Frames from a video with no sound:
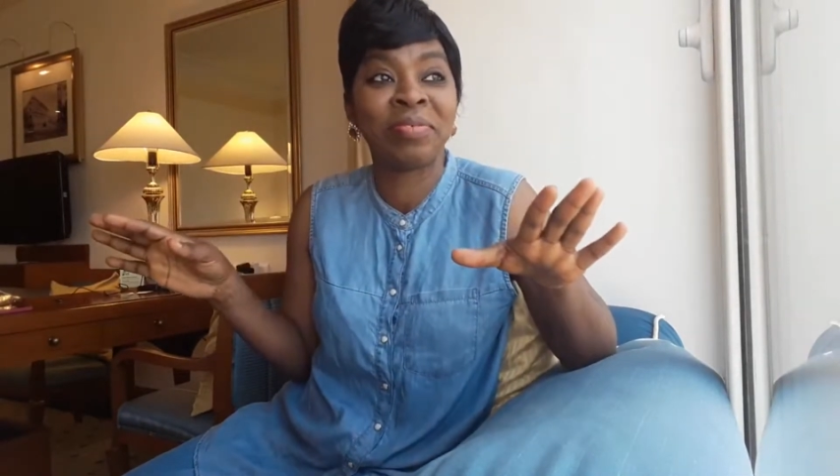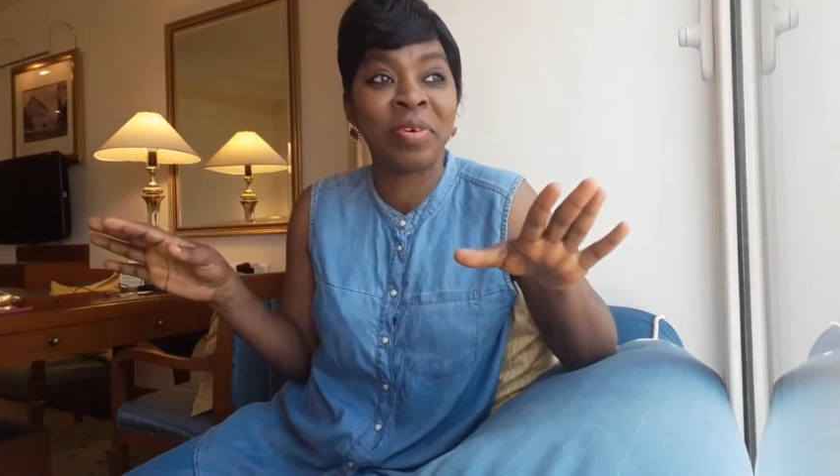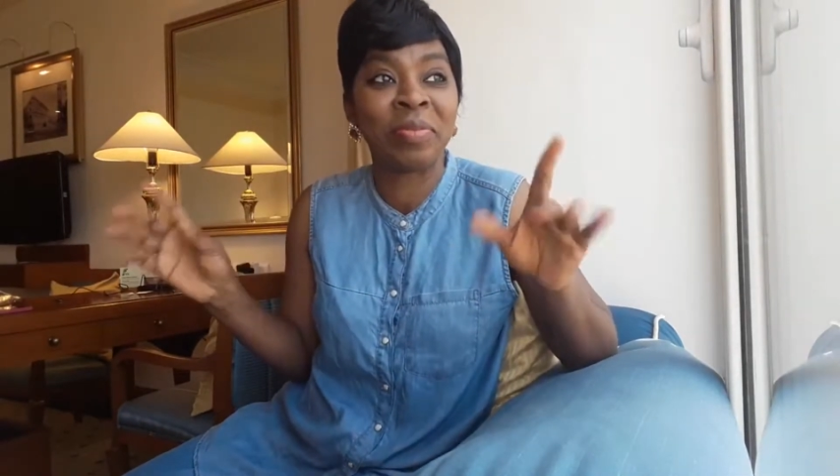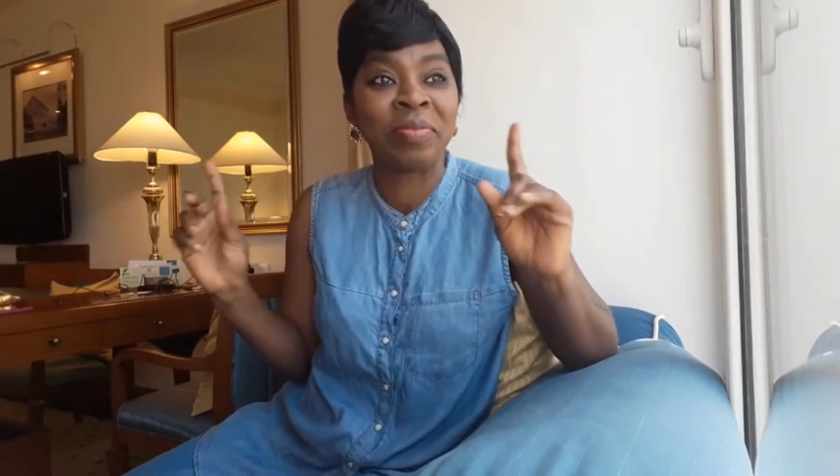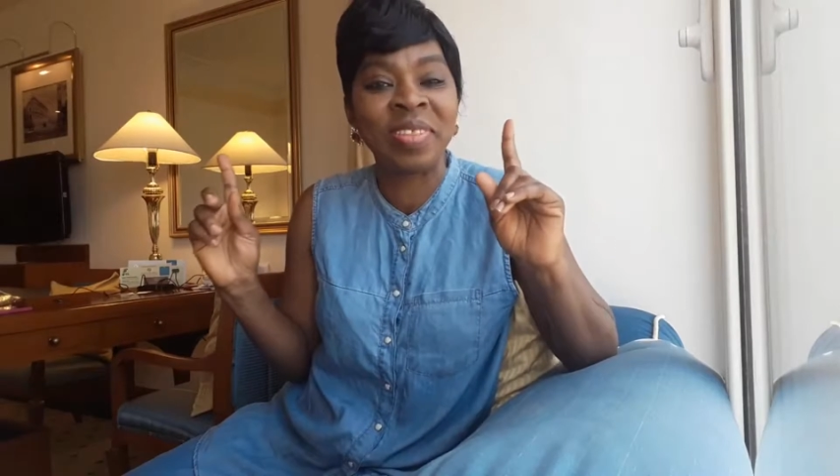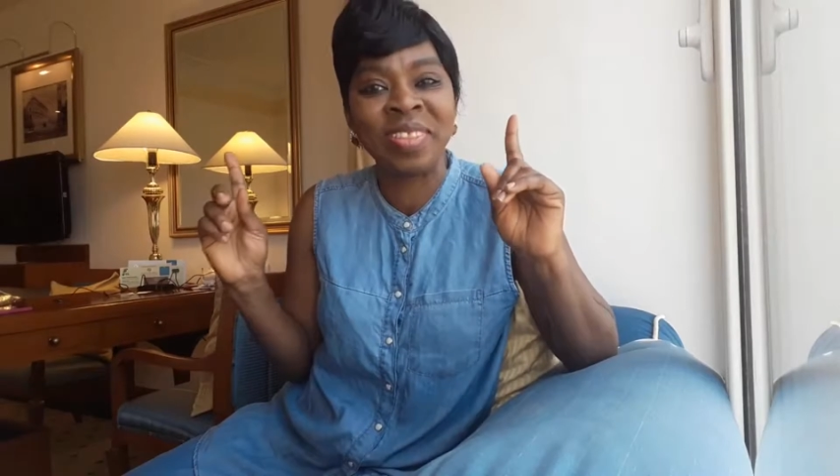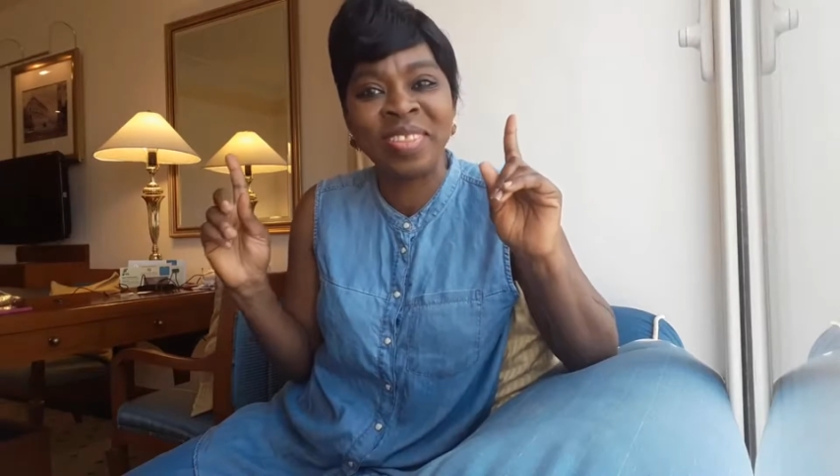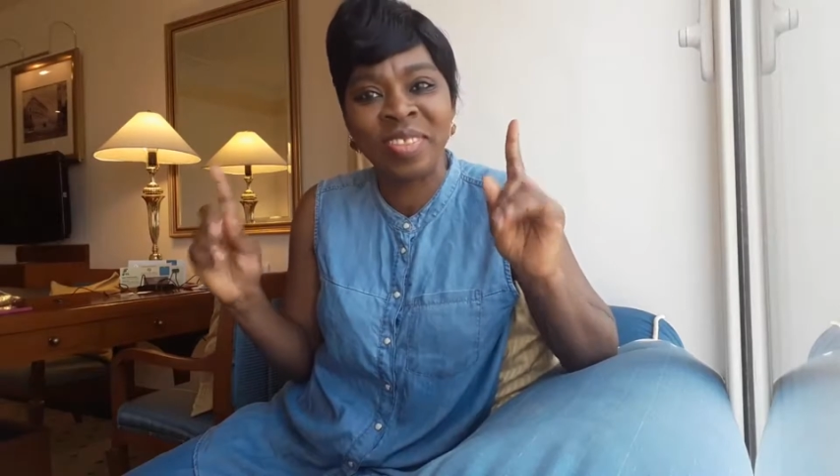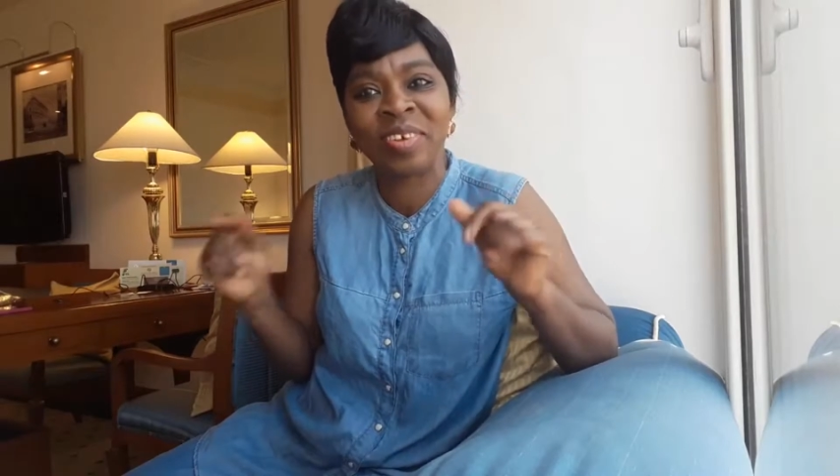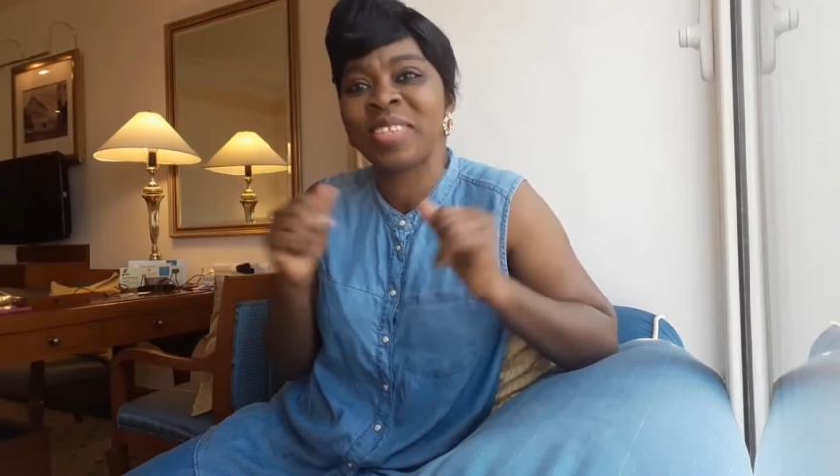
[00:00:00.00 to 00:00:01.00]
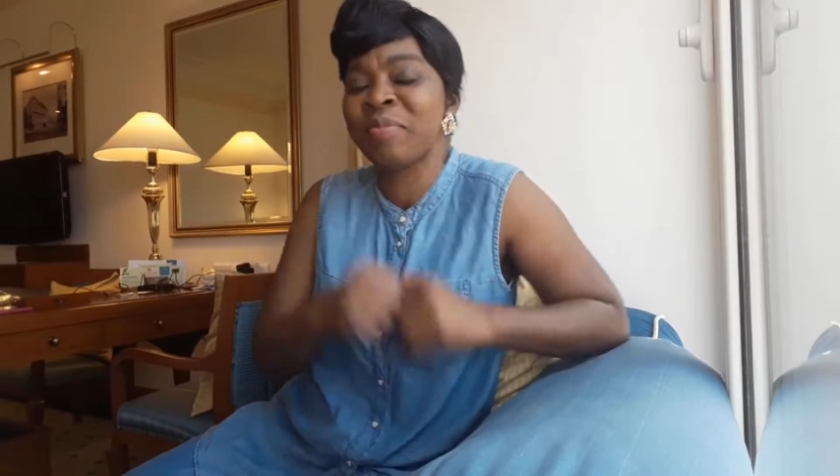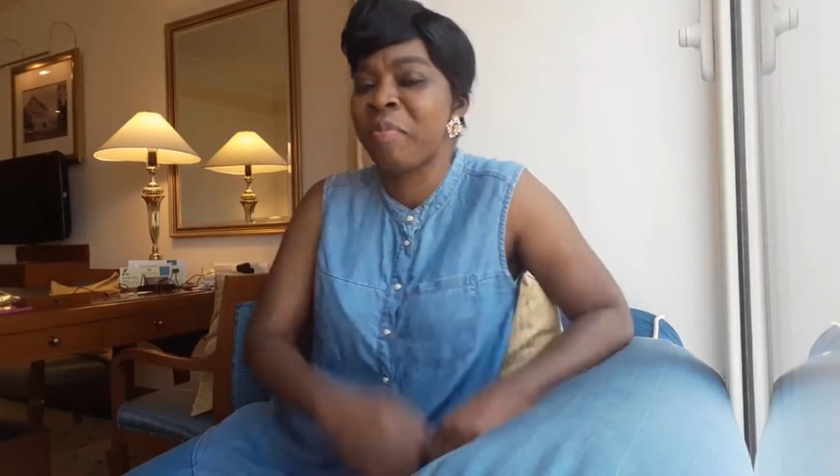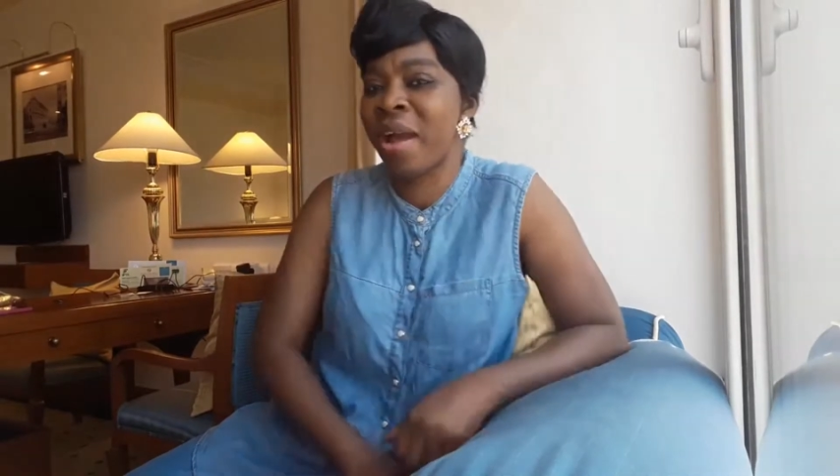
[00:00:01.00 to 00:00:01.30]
from not